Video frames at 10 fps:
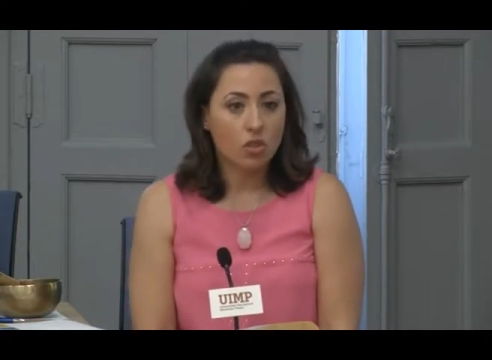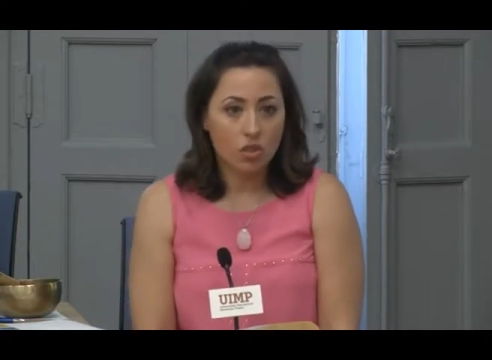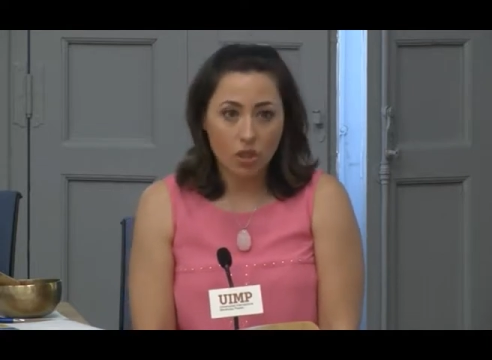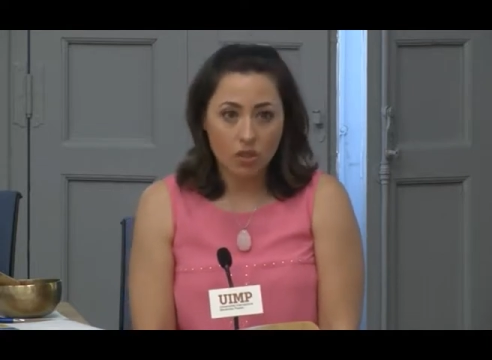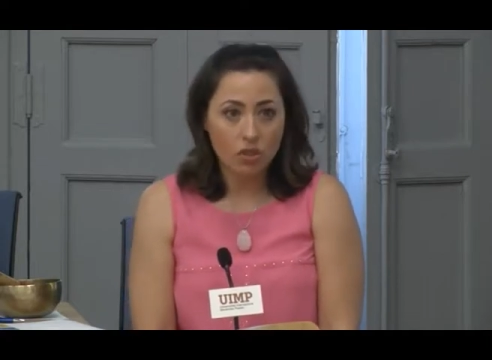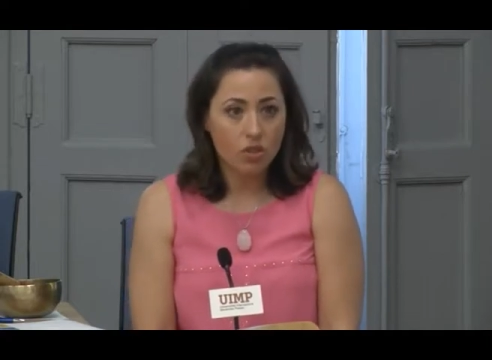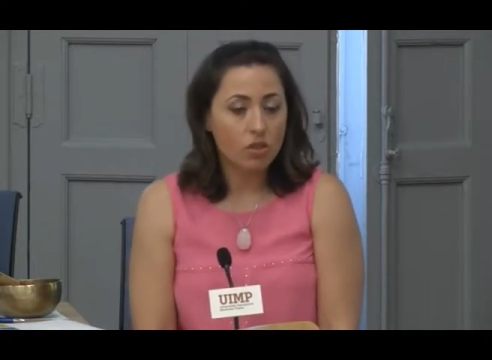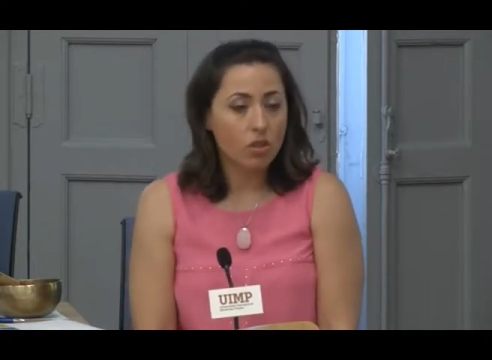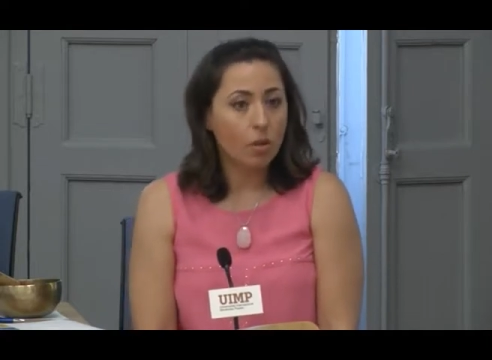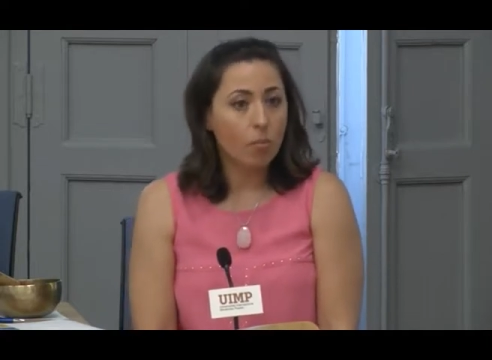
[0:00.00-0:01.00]

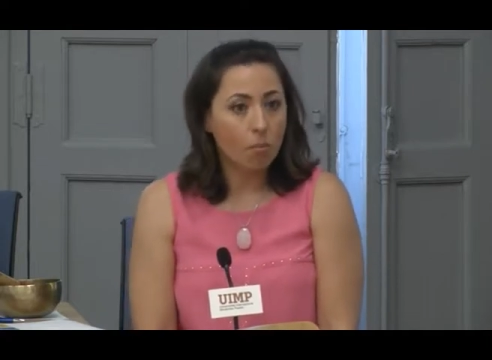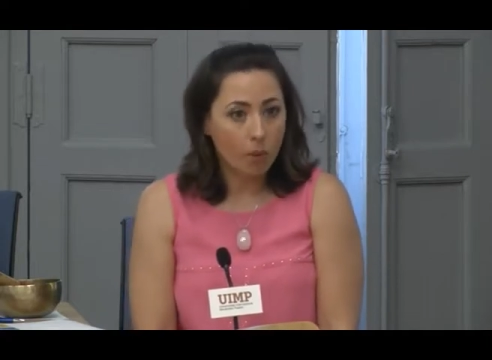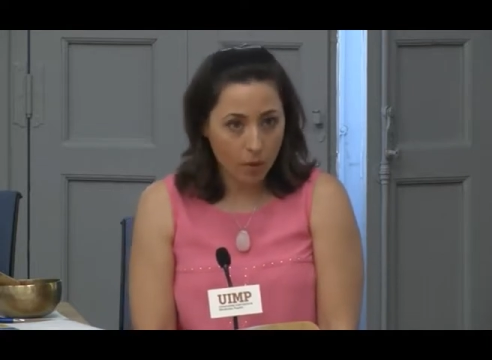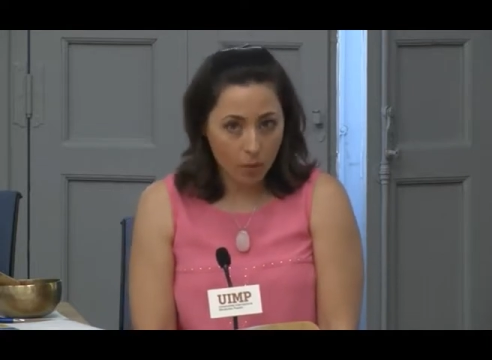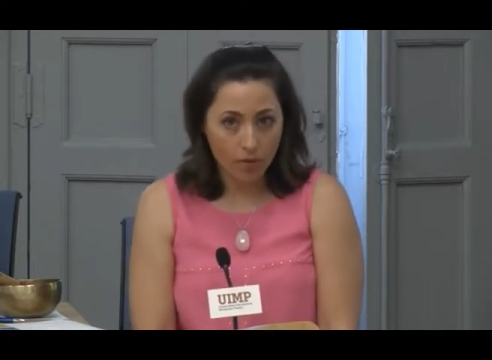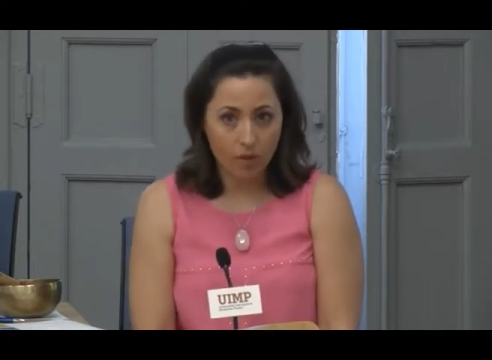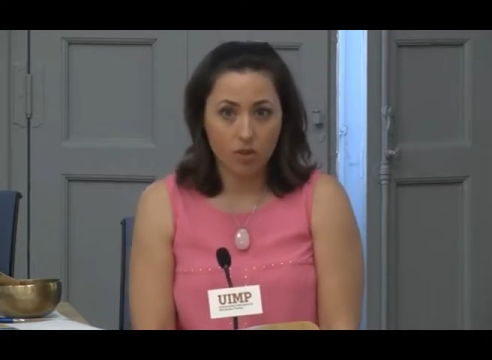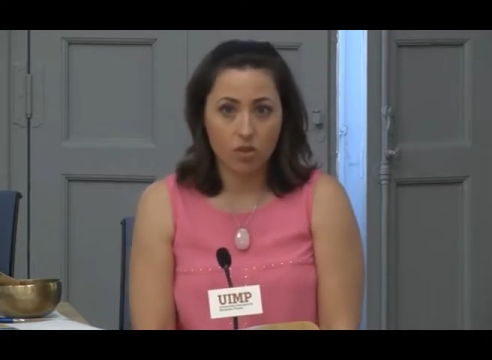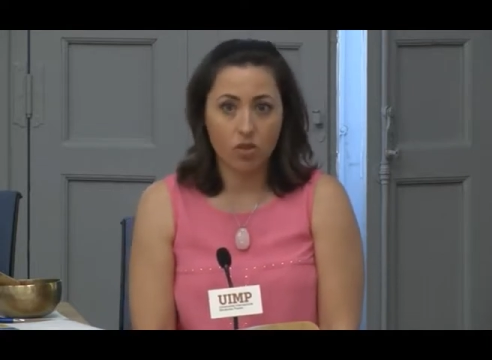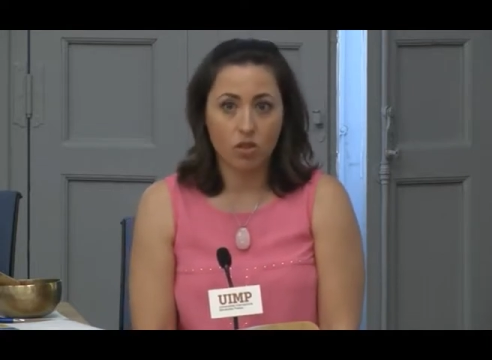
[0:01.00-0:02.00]
just be with
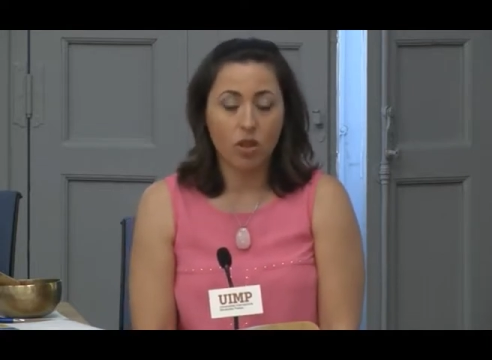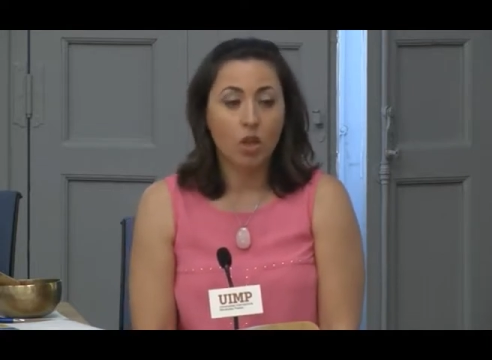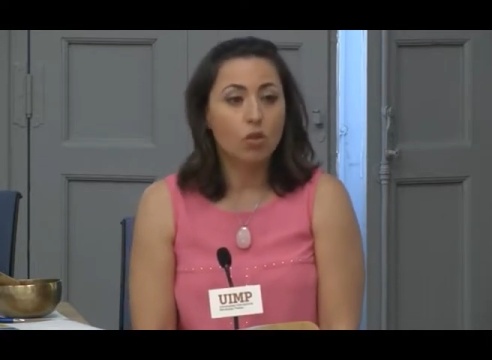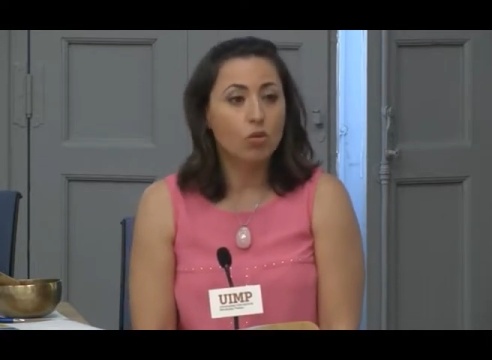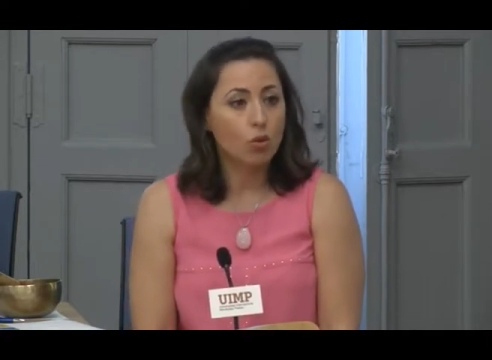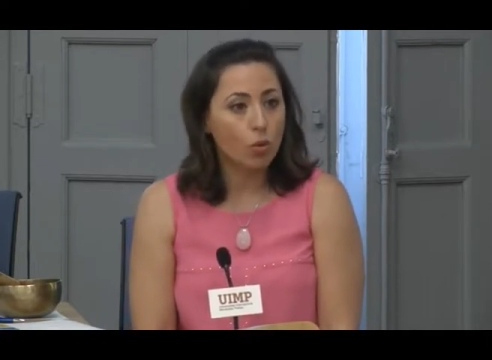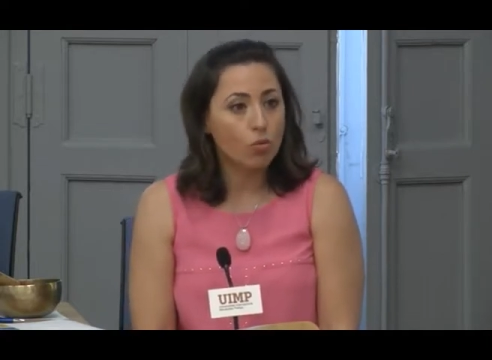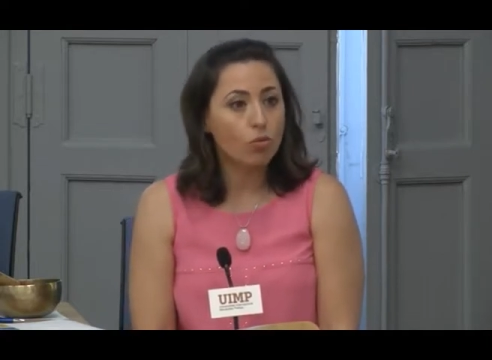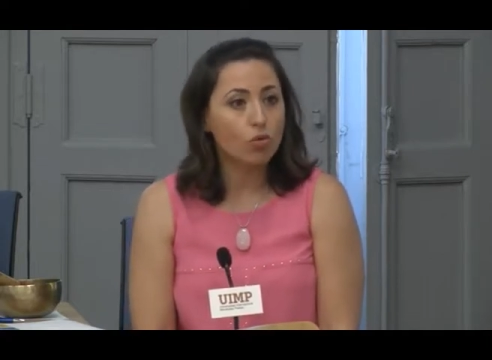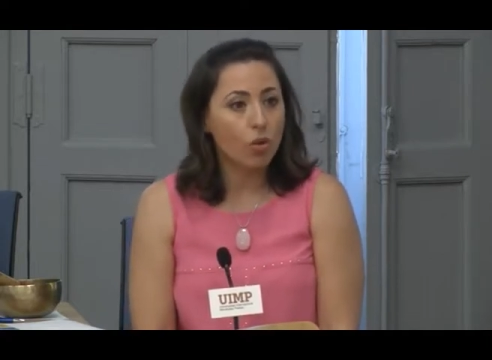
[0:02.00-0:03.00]
it.
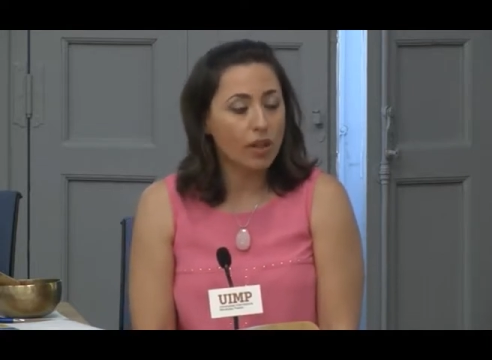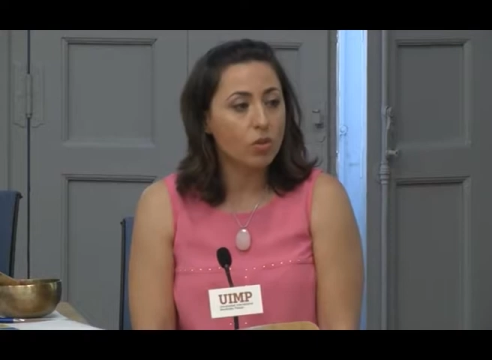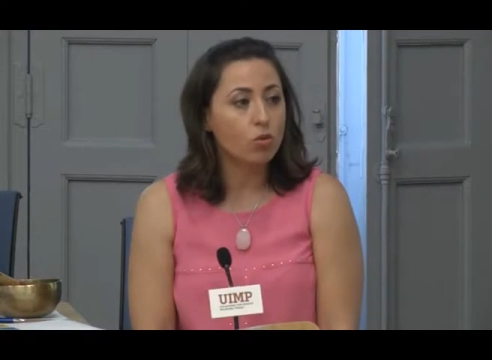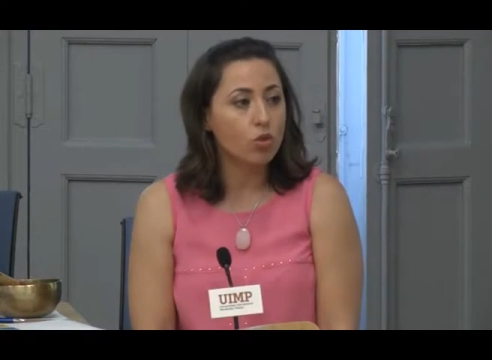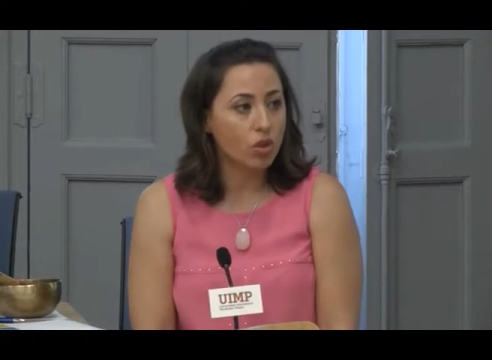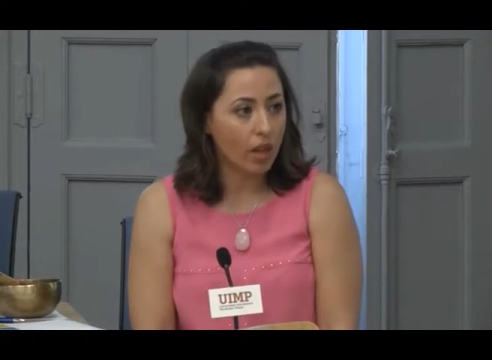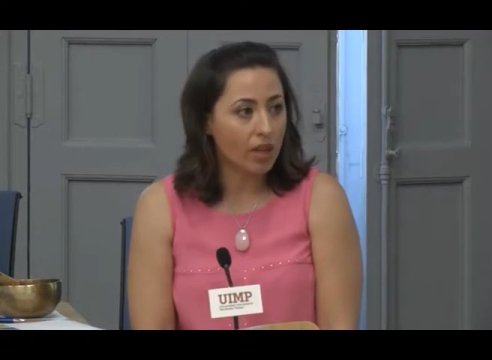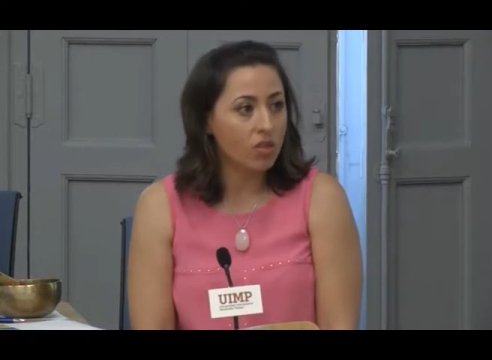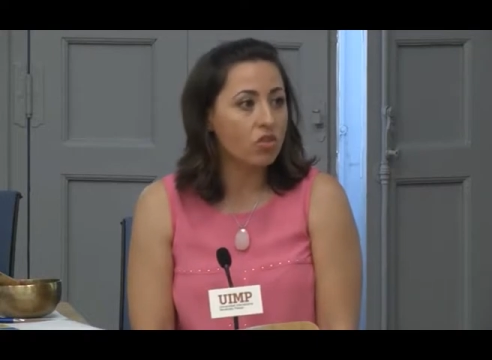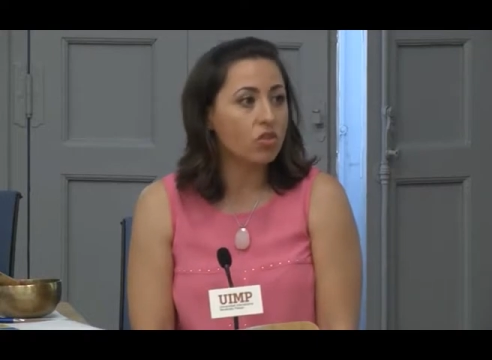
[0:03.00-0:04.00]
Don't try to
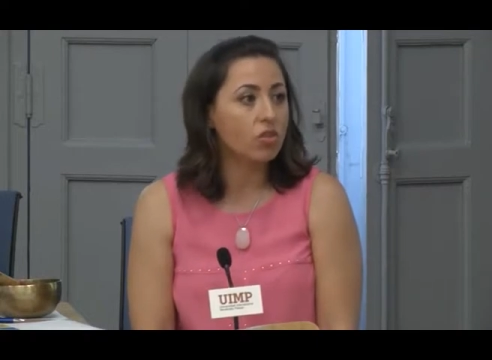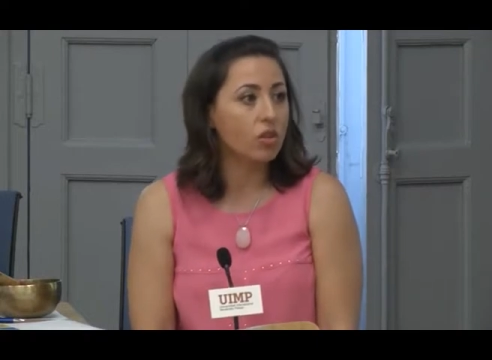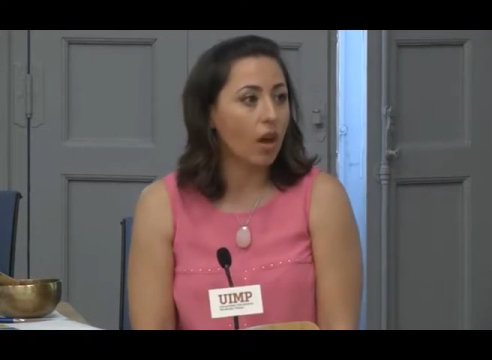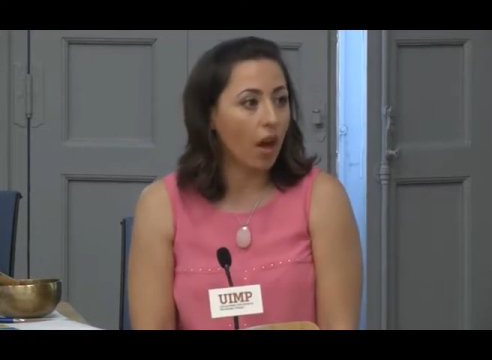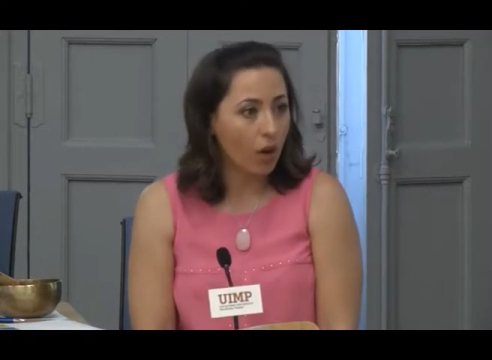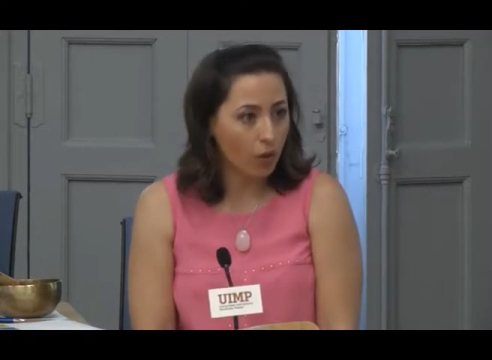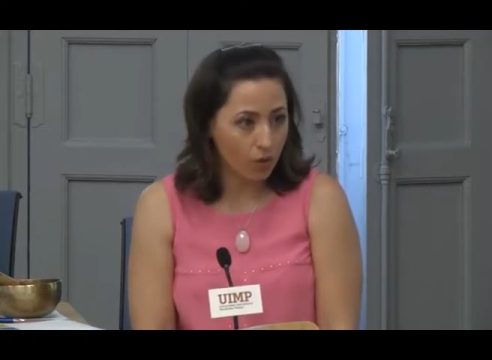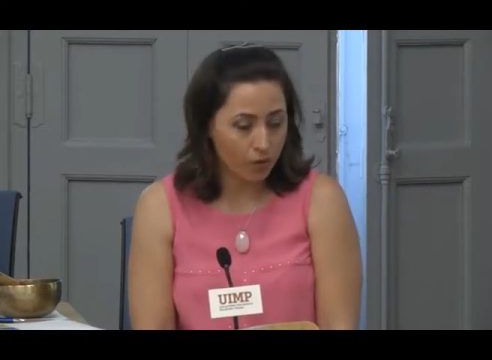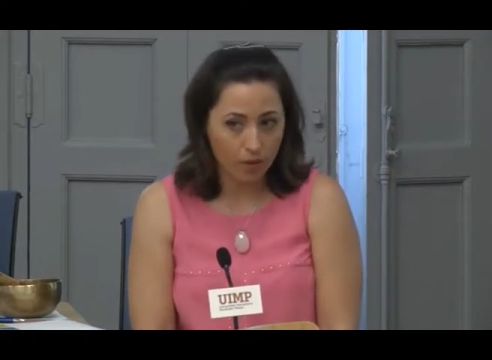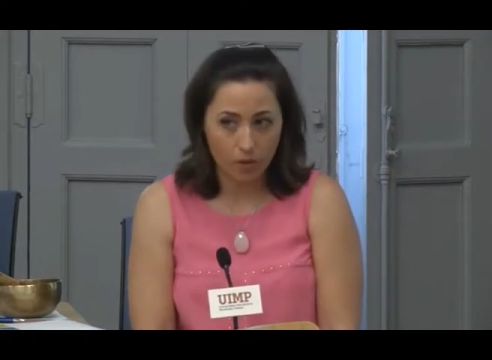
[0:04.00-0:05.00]
change how you
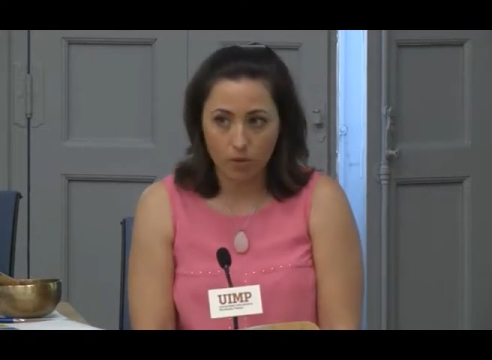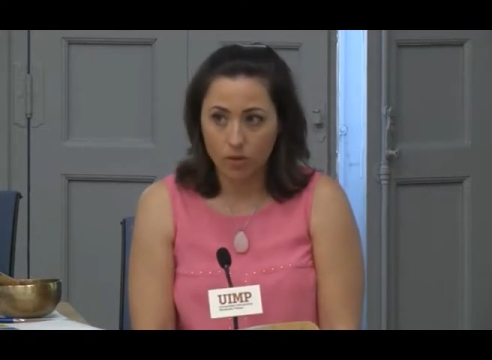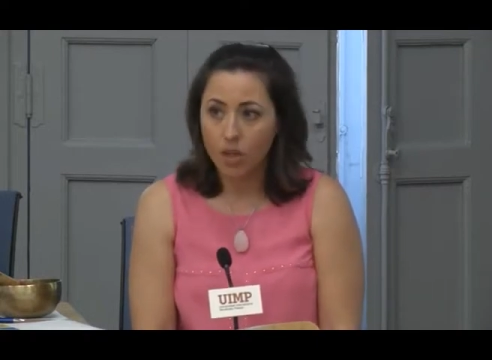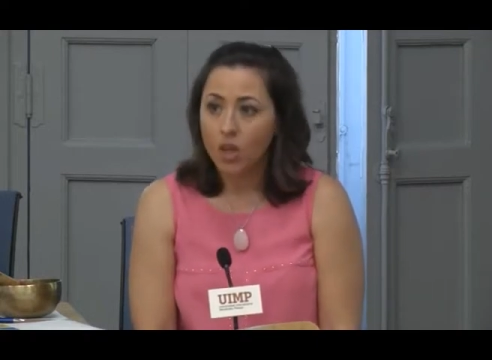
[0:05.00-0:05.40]
feel.